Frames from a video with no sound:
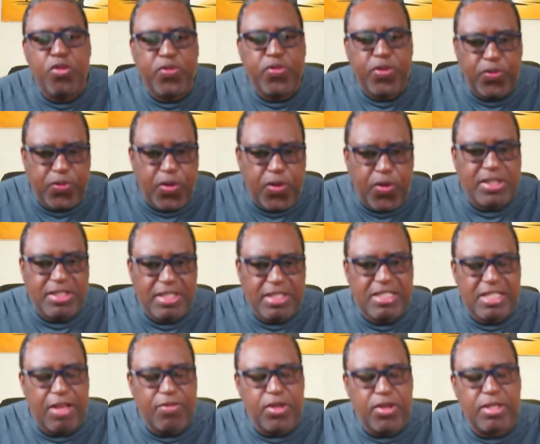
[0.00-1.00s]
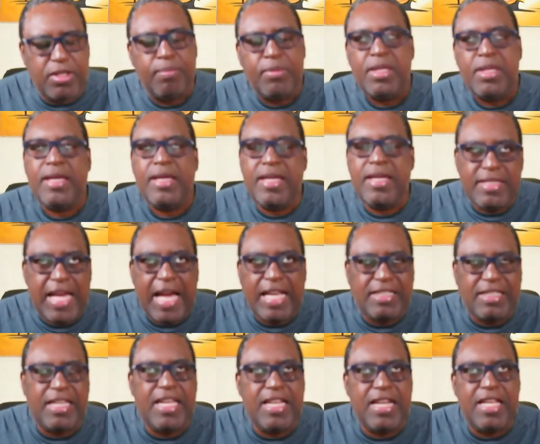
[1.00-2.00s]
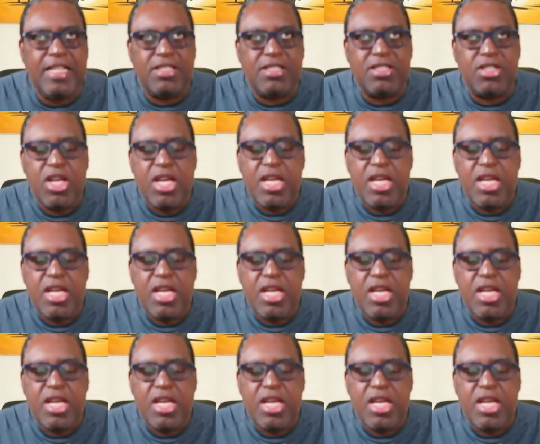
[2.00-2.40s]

for 47 in that innings,